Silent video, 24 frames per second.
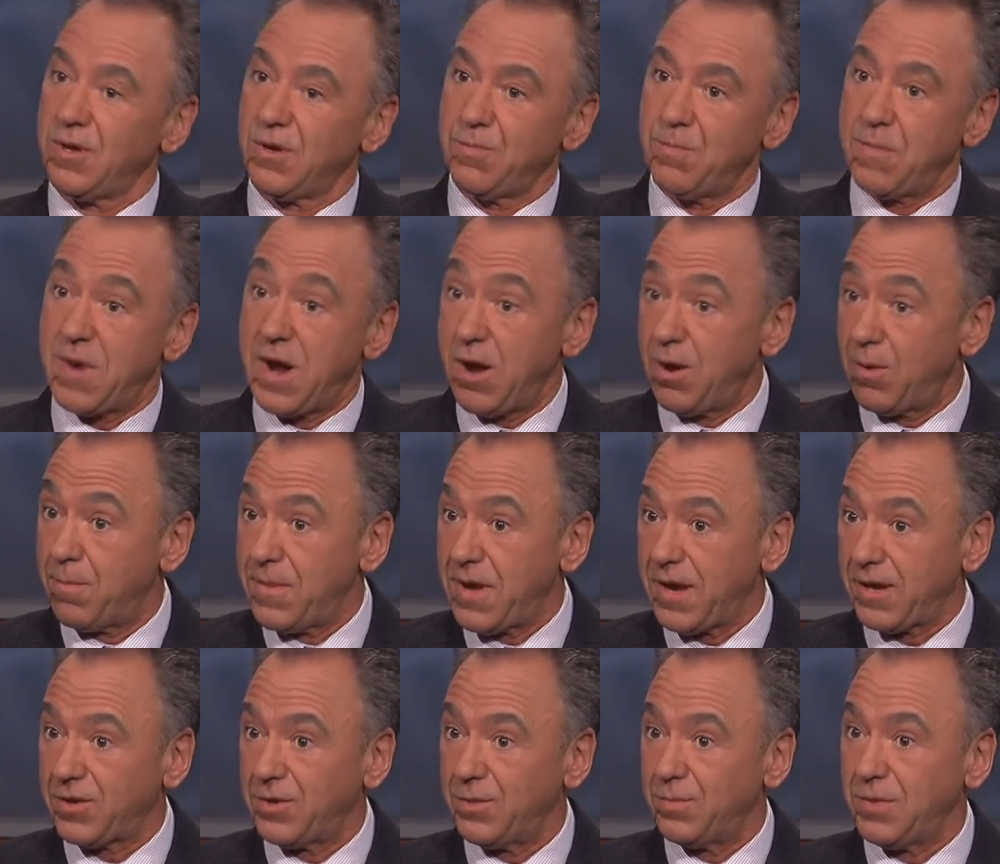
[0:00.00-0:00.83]

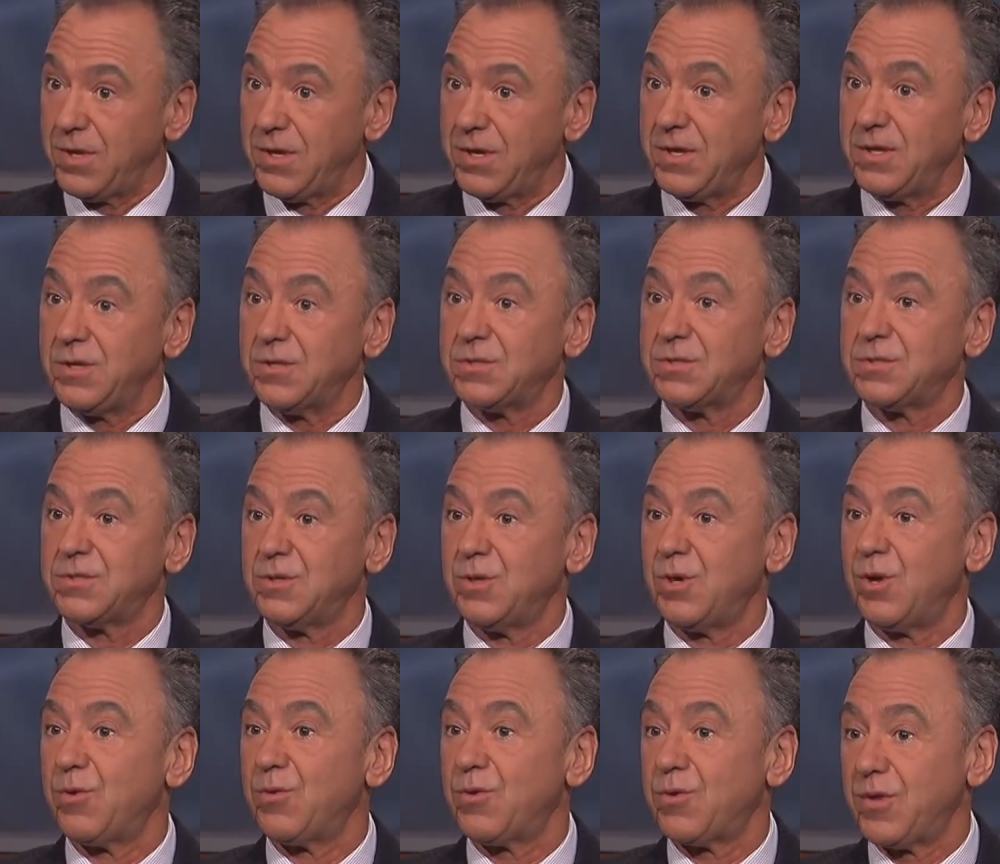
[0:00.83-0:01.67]
myomectomies,
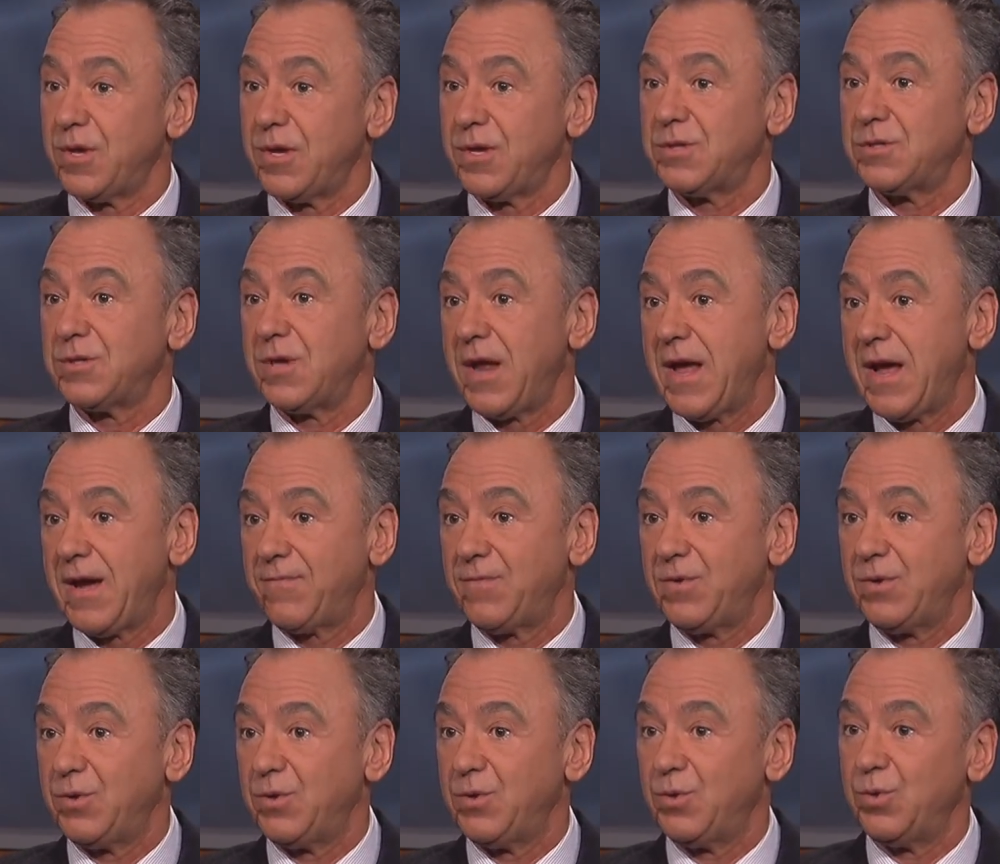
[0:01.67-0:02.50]
you know, things that have
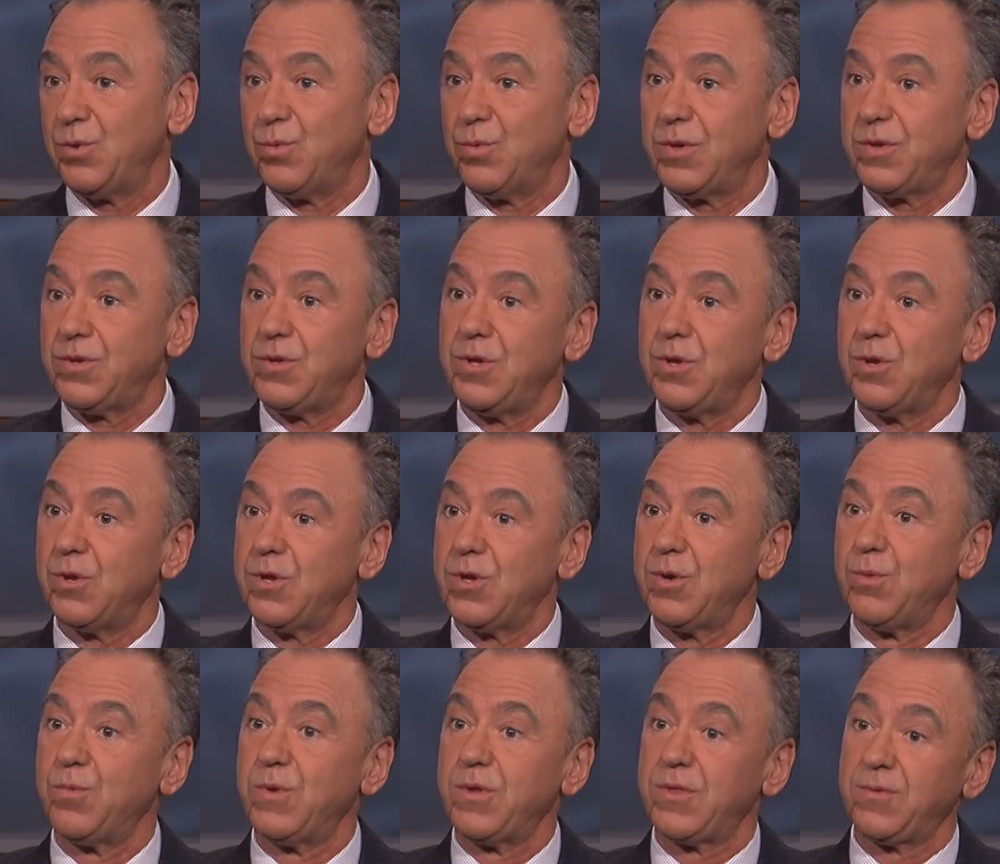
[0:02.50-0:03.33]
to do with
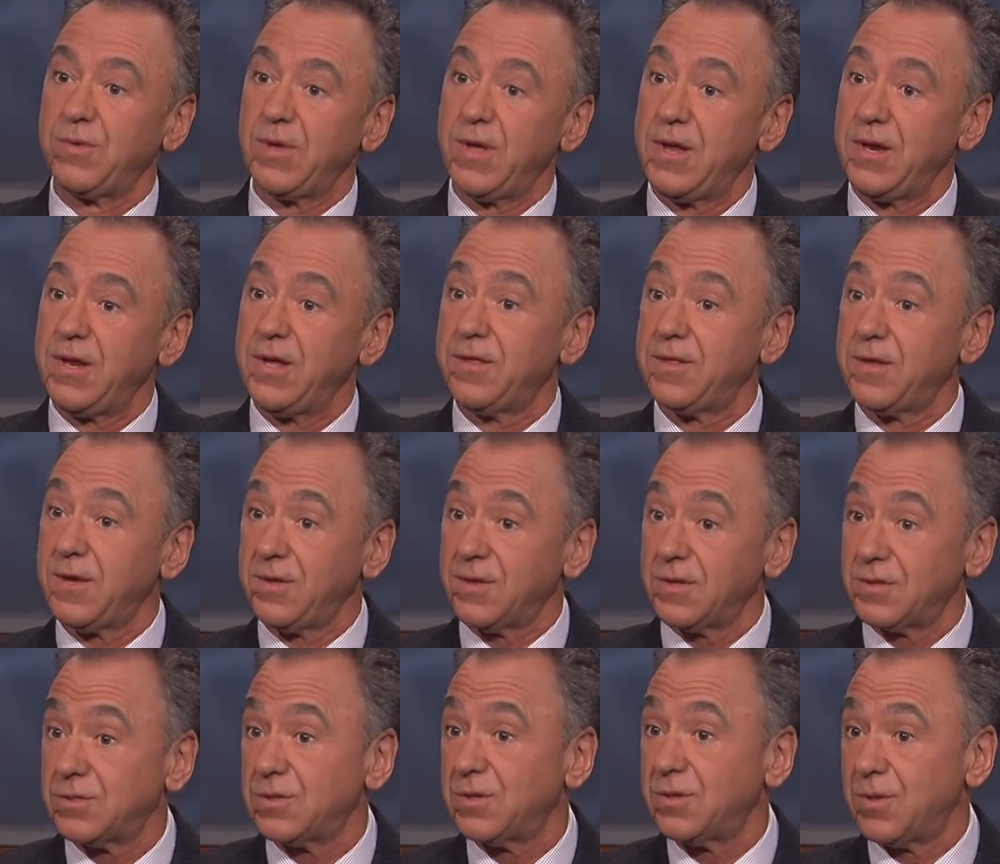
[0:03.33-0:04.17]
dealing with anything
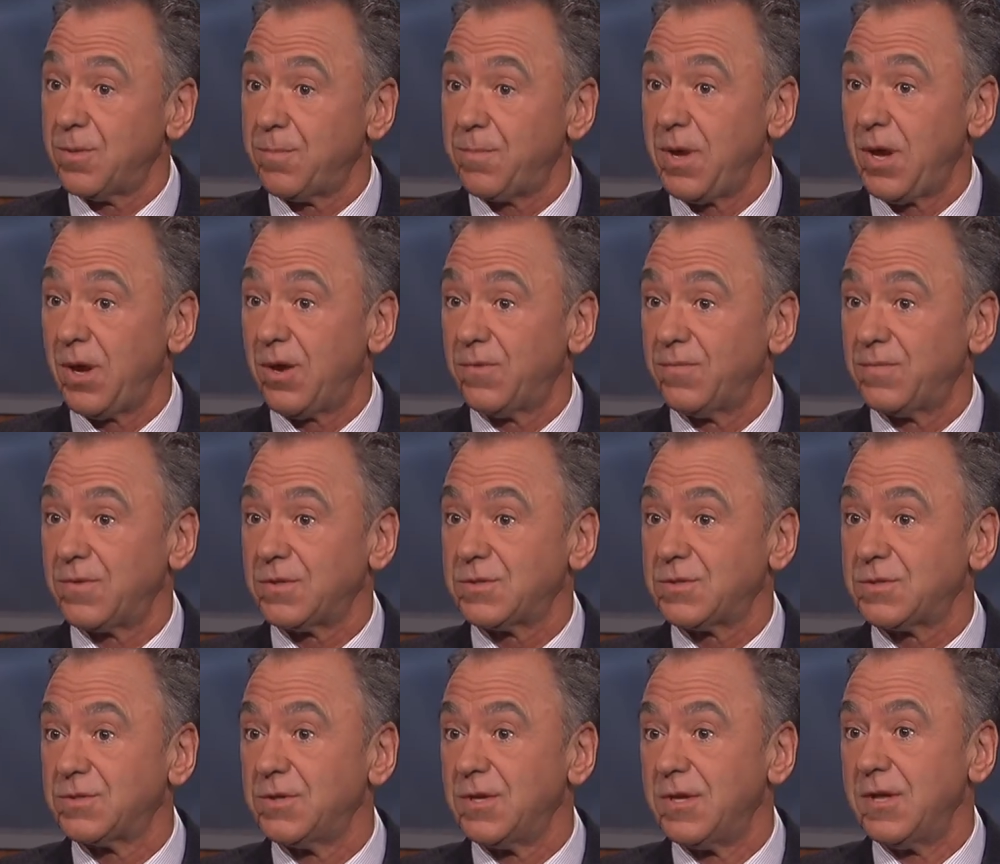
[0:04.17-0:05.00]
that's in the
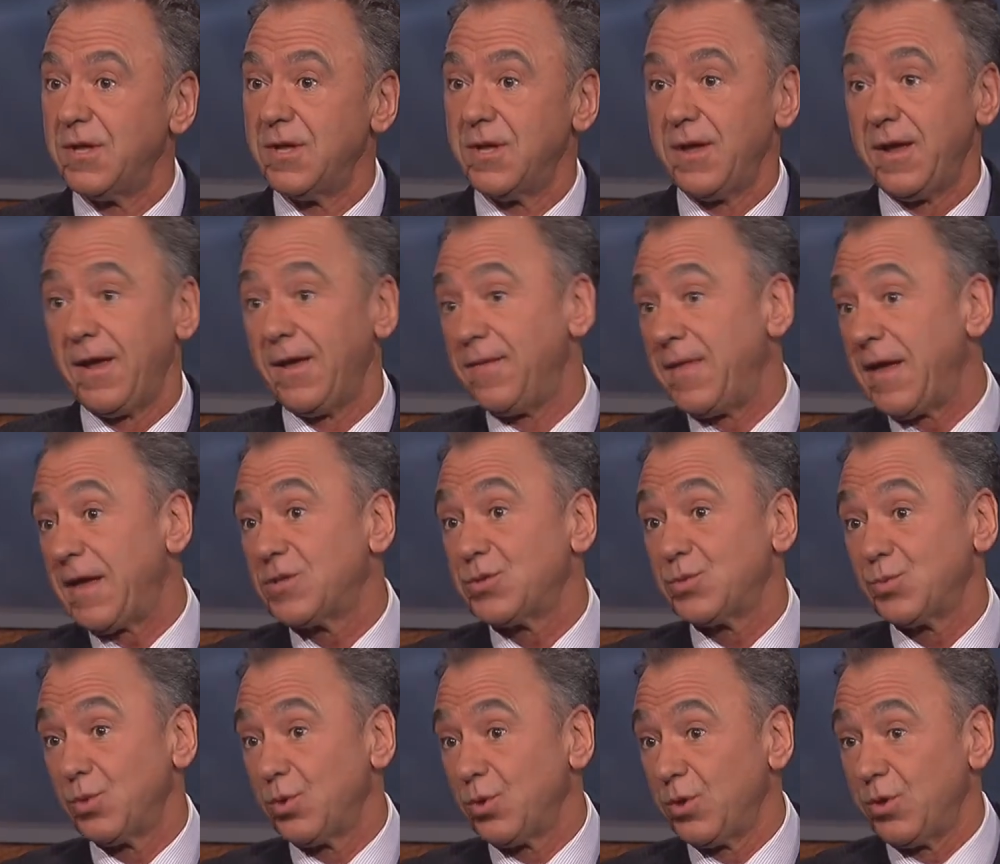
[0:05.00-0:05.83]
pelvis. And
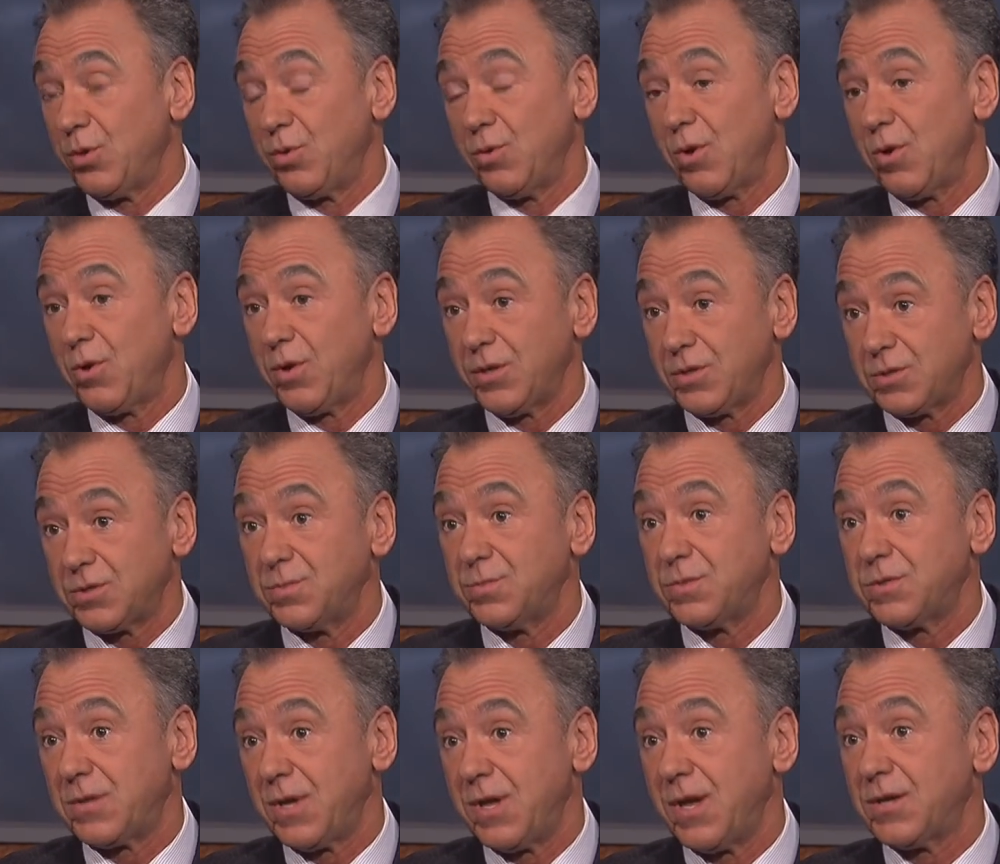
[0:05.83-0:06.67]
that's really growing
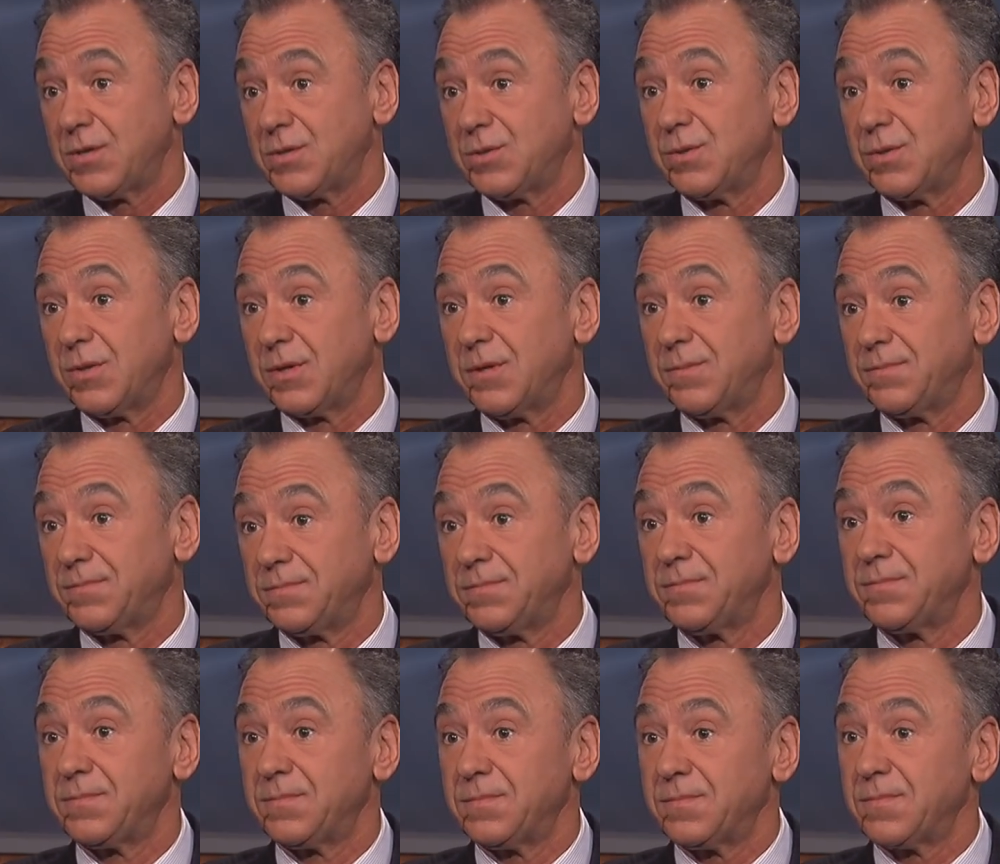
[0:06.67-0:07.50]
substantially.
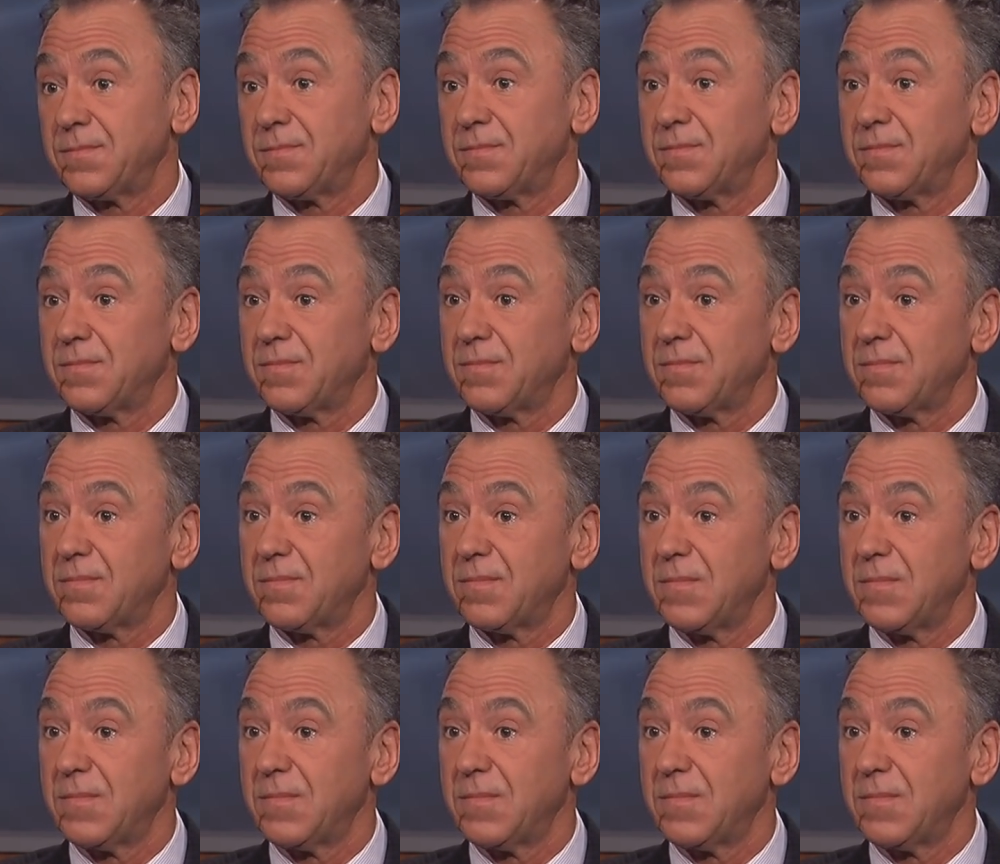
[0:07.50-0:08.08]
Why is that?